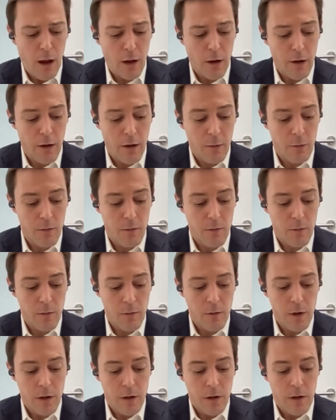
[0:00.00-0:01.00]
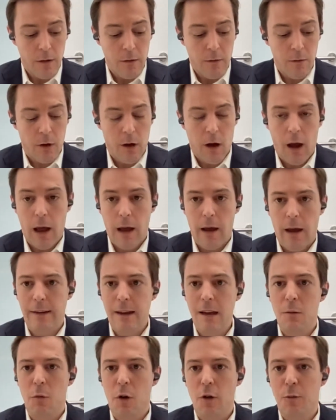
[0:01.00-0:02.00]
Um, I
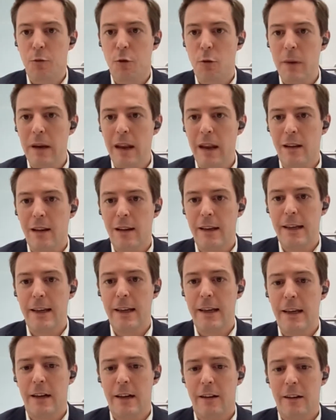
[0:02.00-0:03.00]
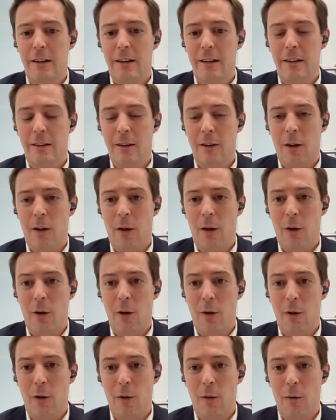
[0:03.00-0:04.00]
think most prominently
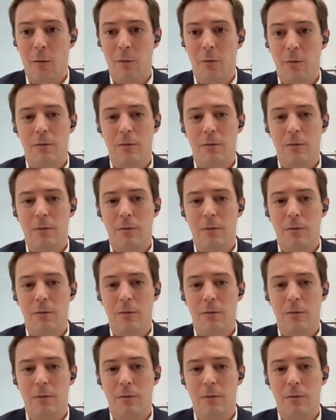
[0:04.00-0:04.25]
uh,